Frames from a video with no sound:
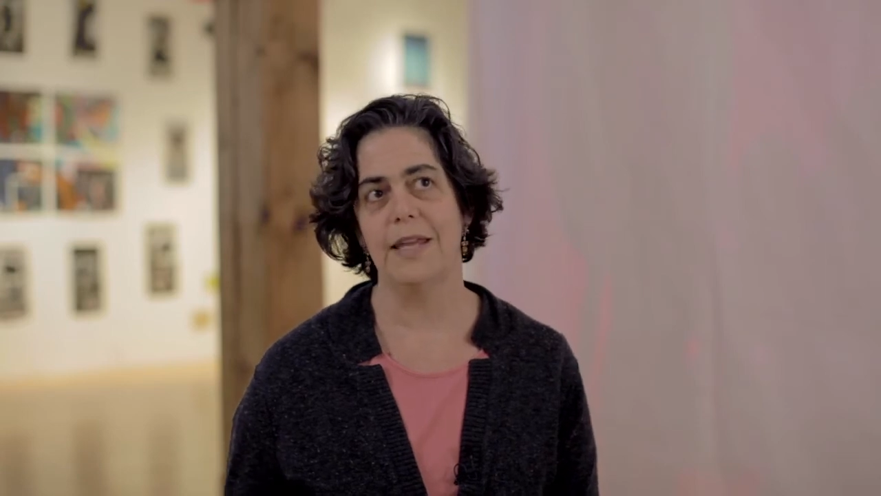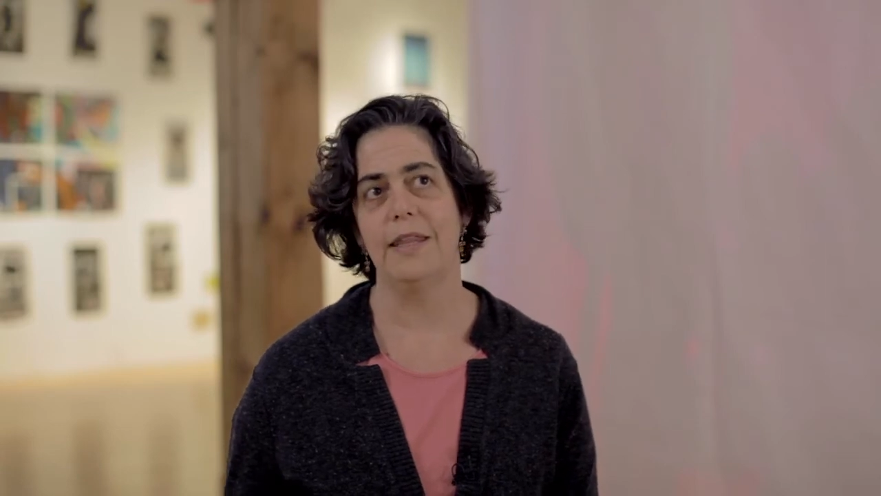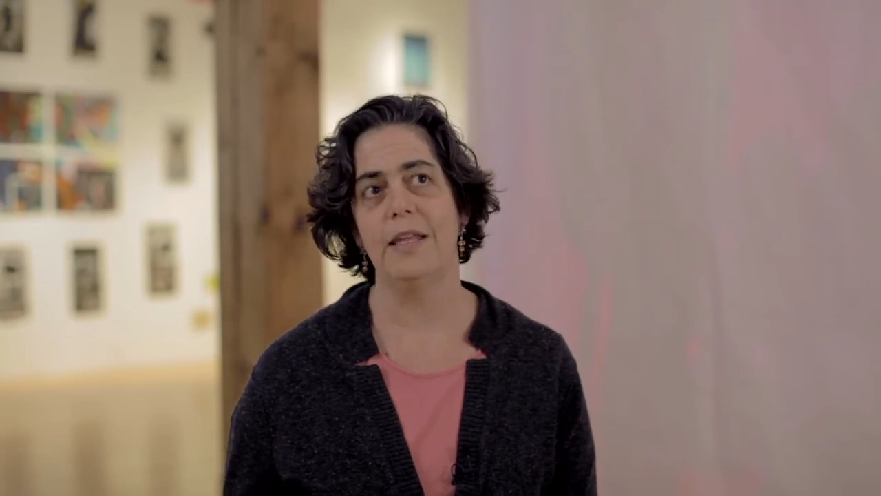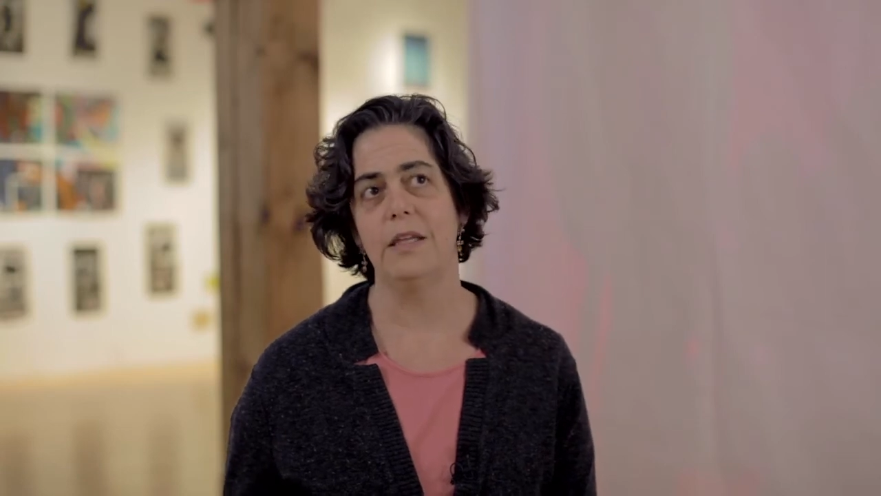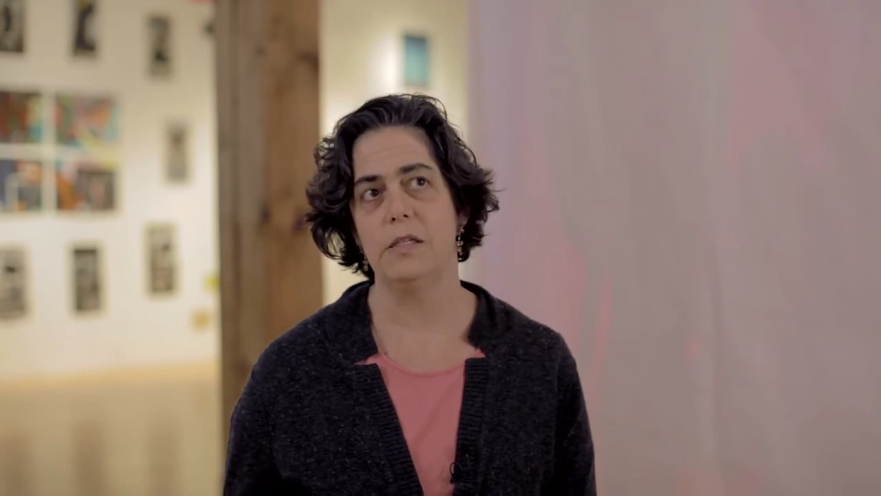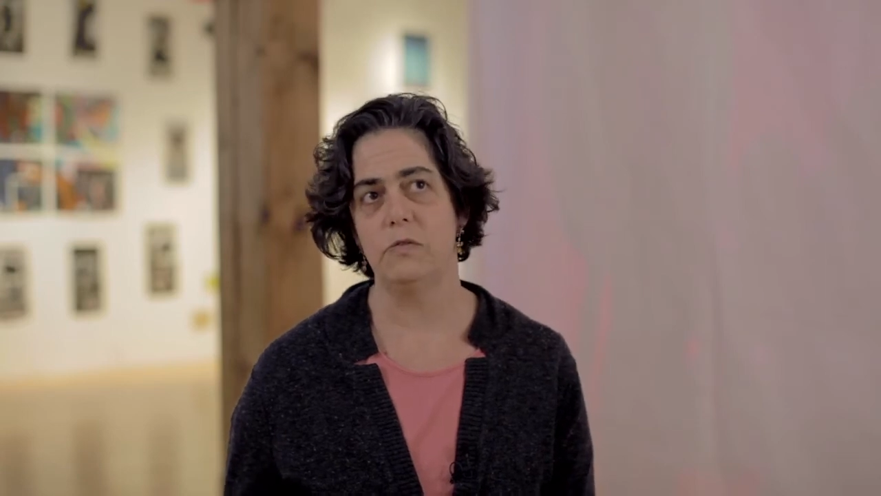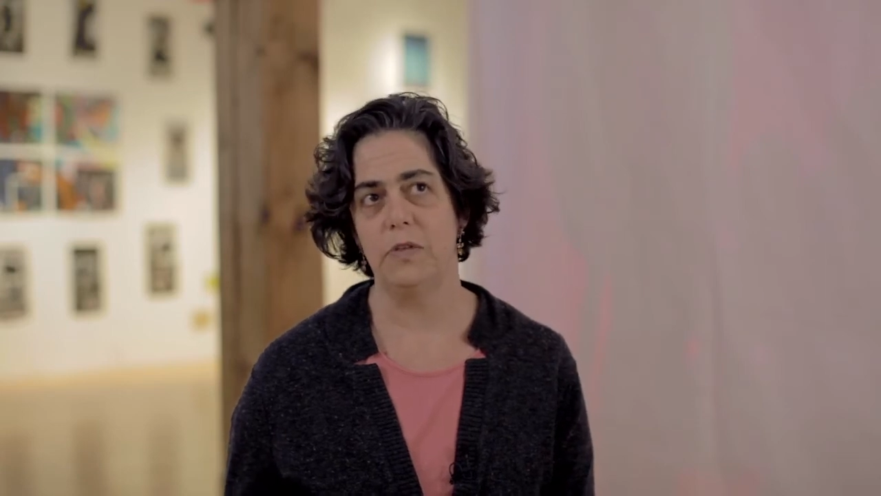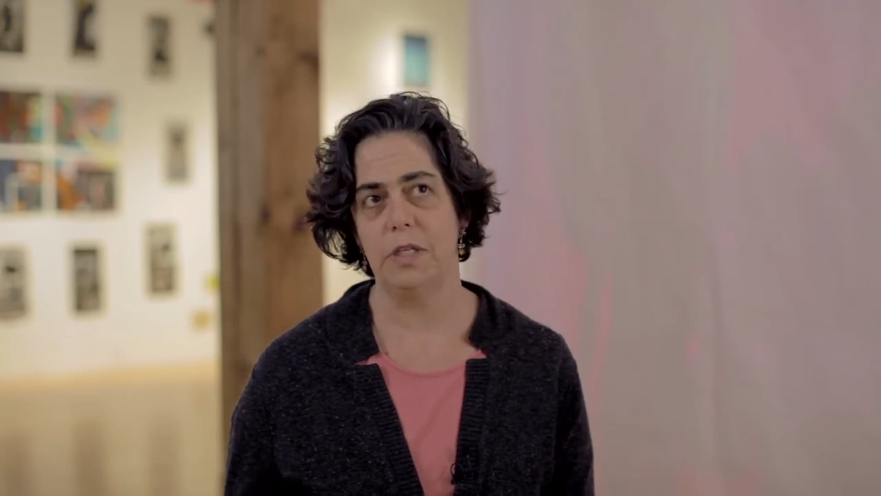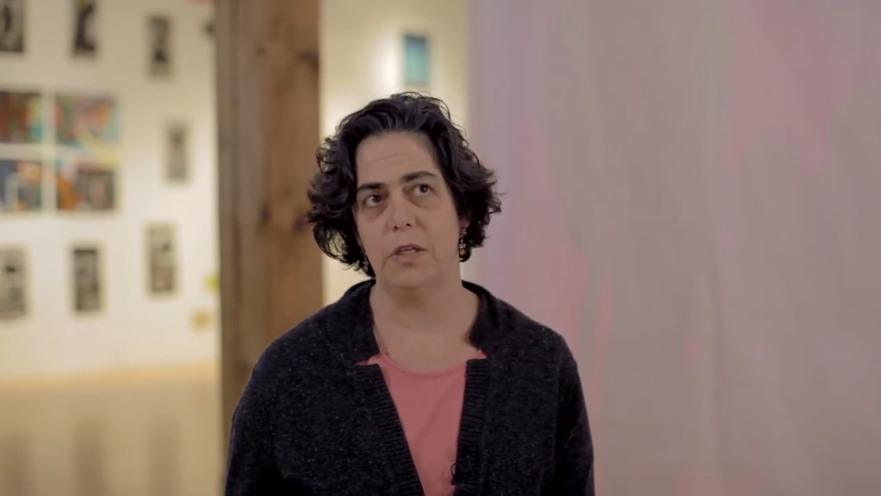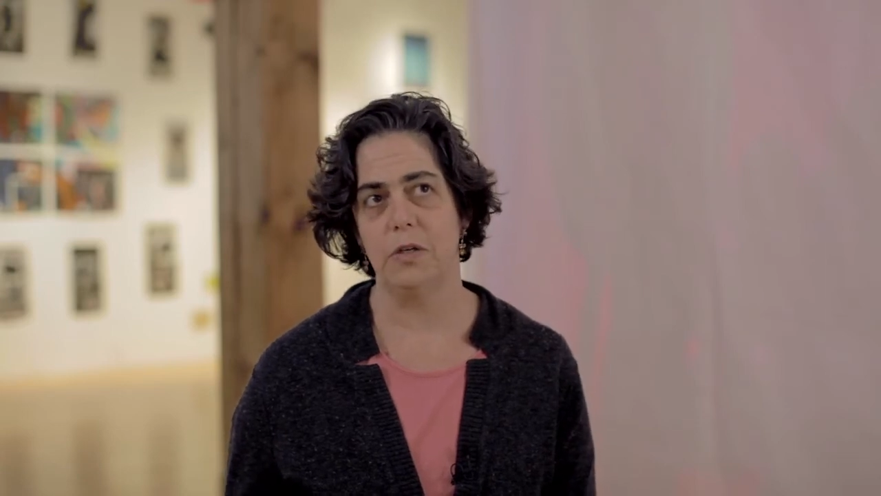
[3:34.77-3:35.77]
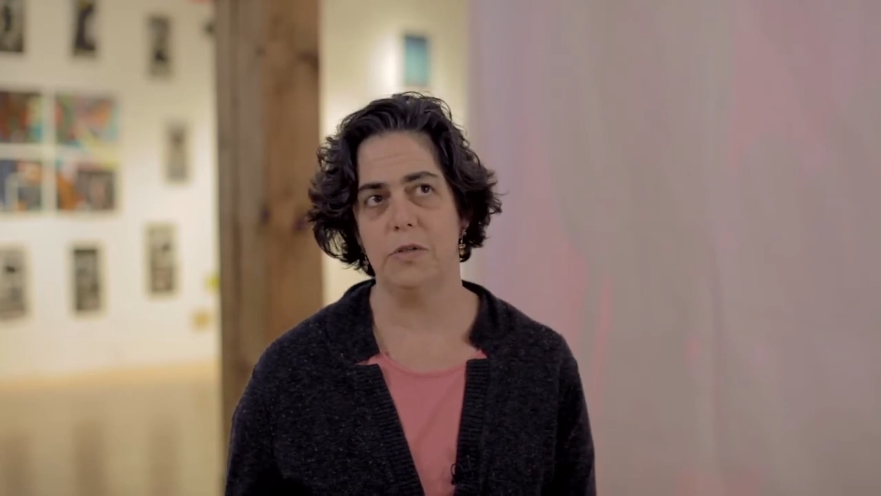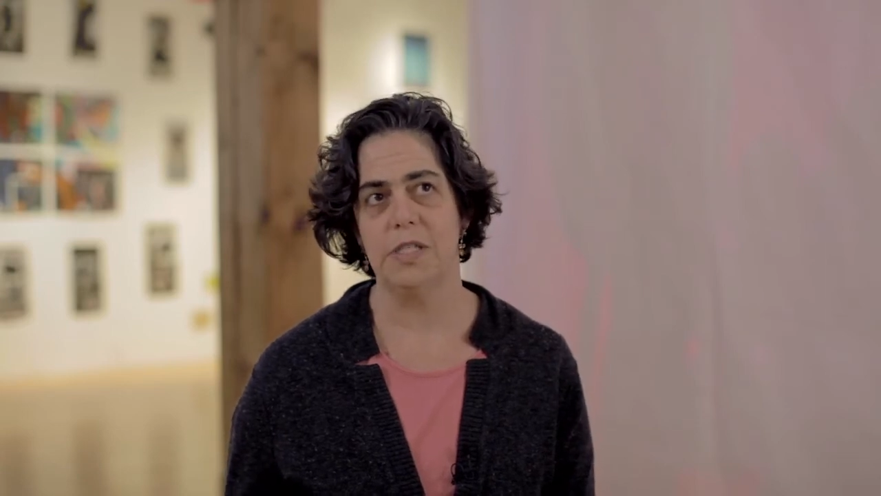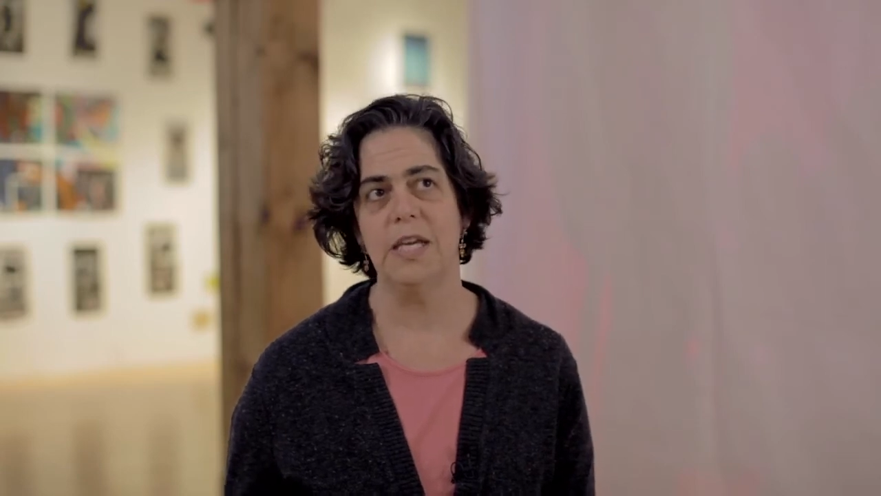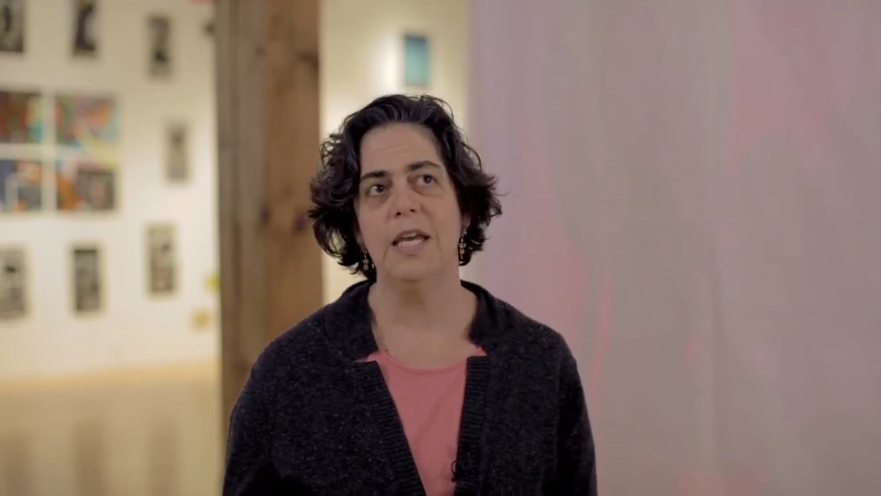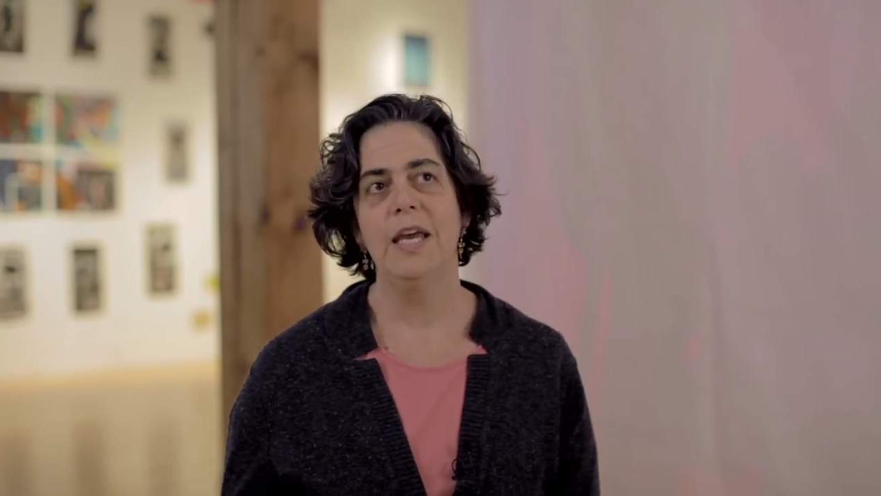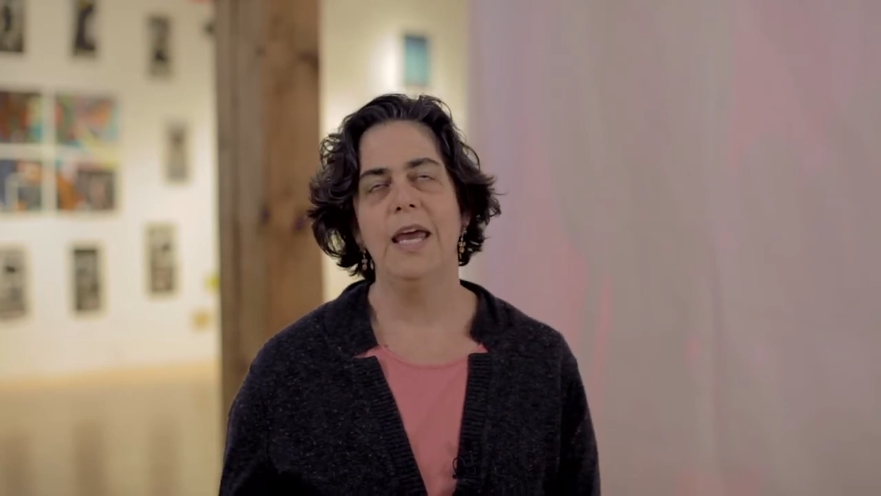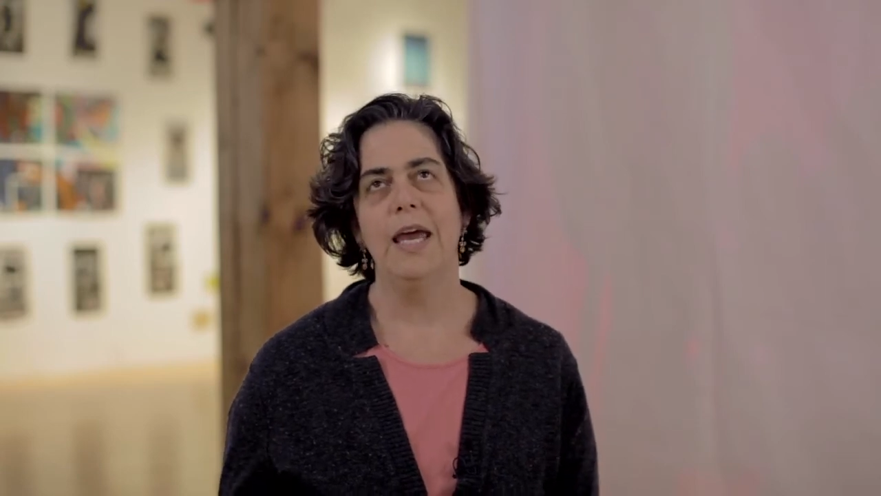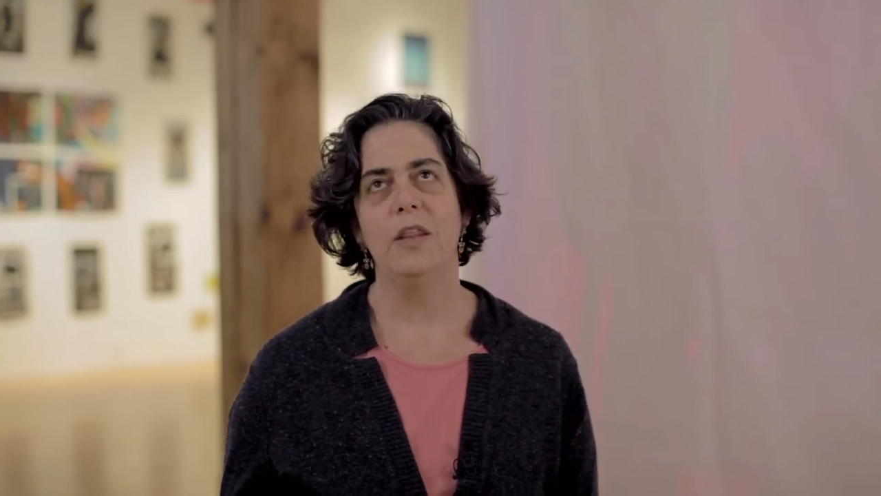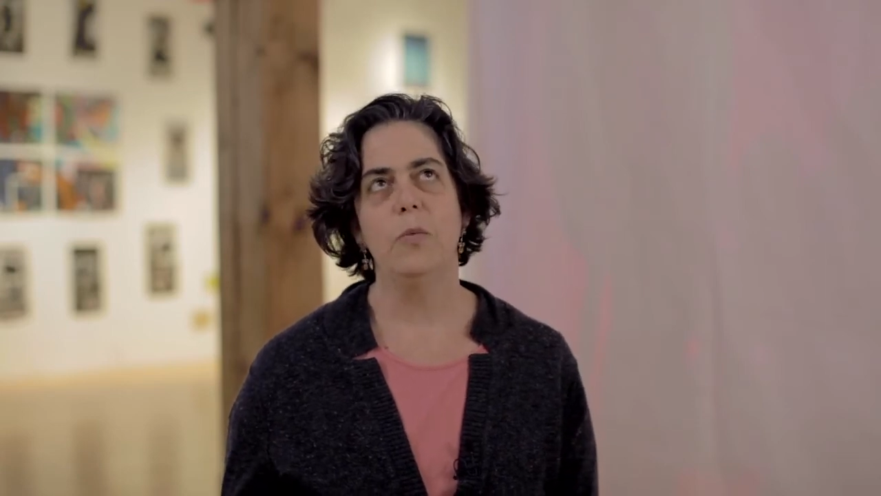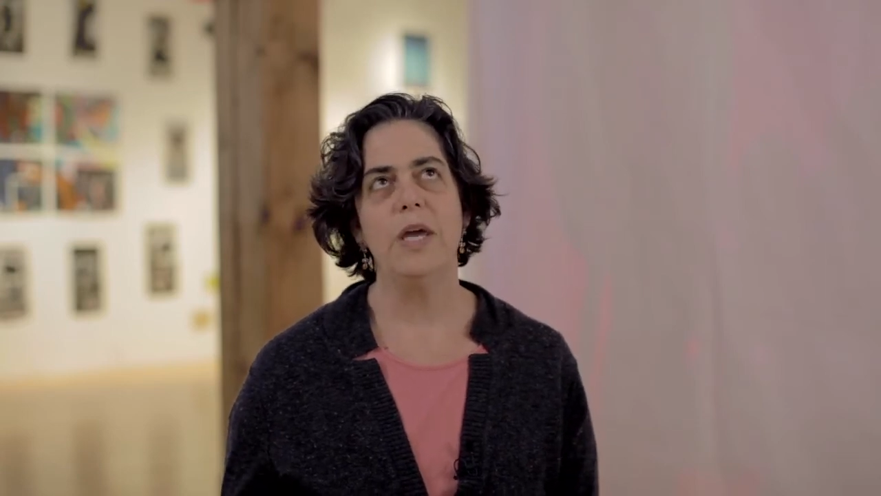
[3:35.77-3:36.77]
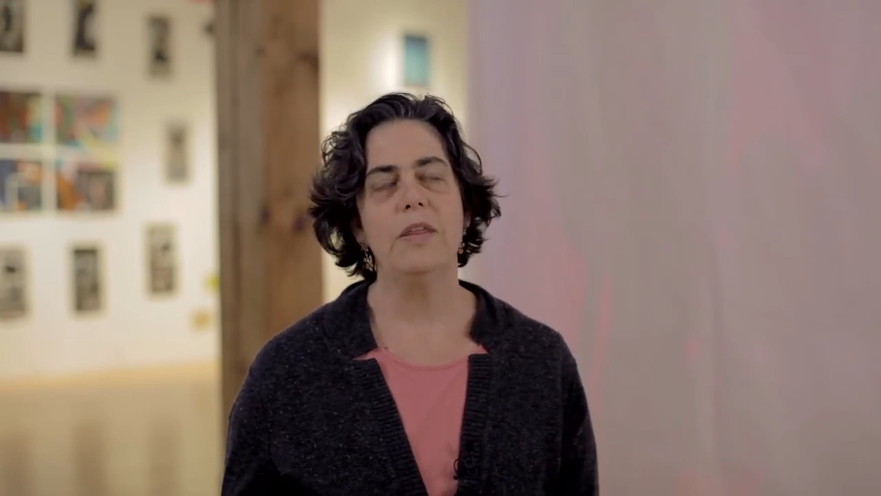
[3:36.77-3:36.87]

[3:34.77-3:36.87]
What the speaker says: and then these videos, and the way